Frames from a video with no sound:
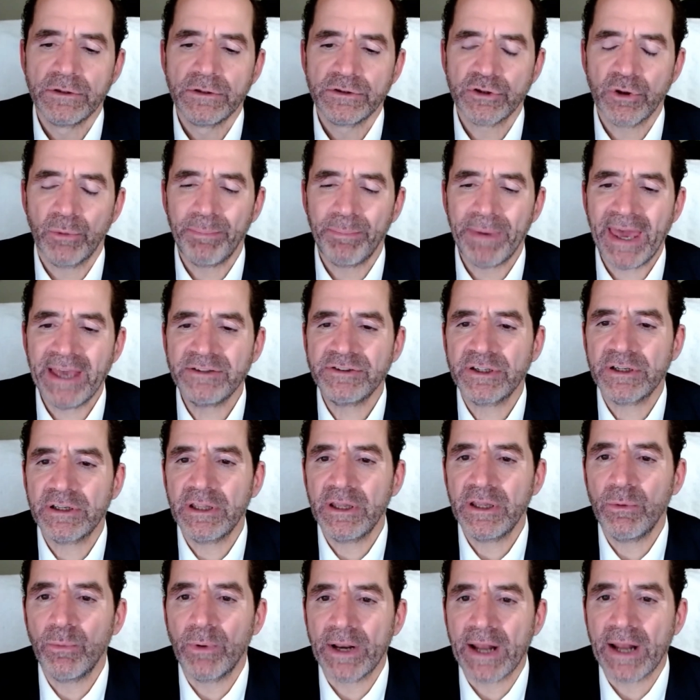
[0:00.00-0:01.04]
So
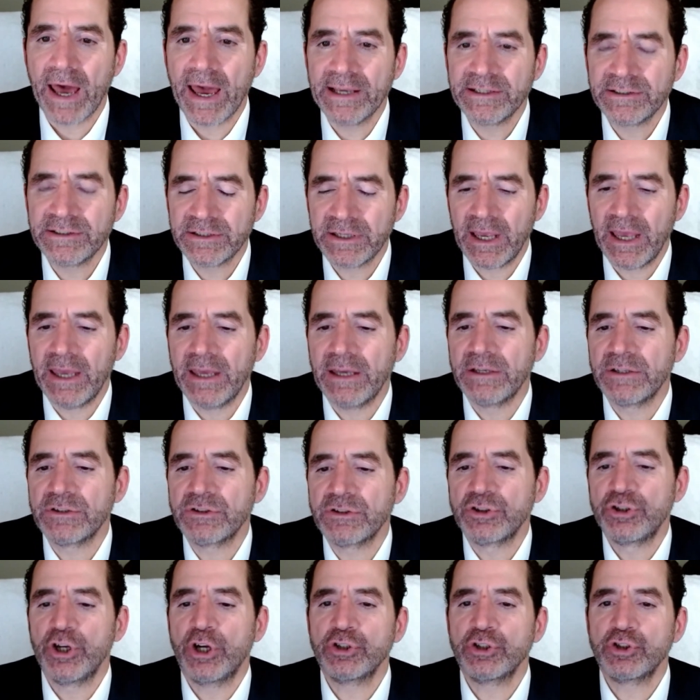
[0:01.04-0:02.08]
basically, what I say
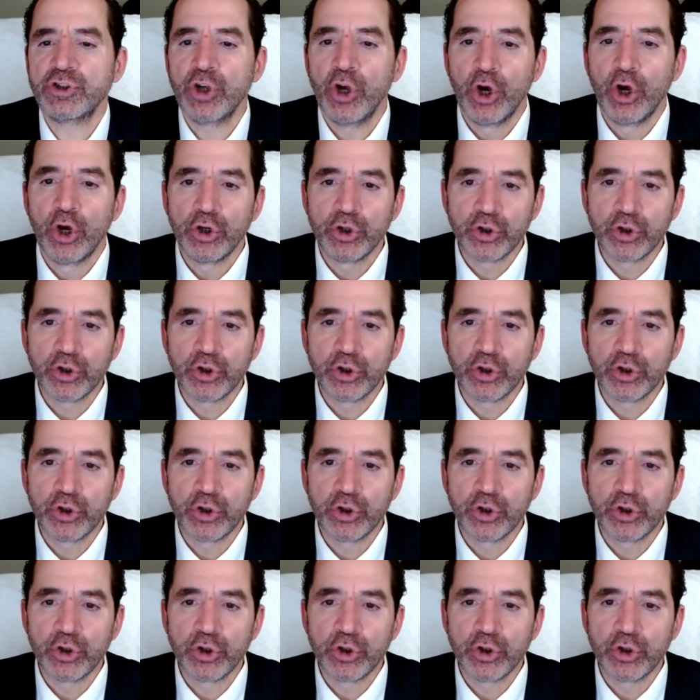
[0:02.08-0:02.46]
is just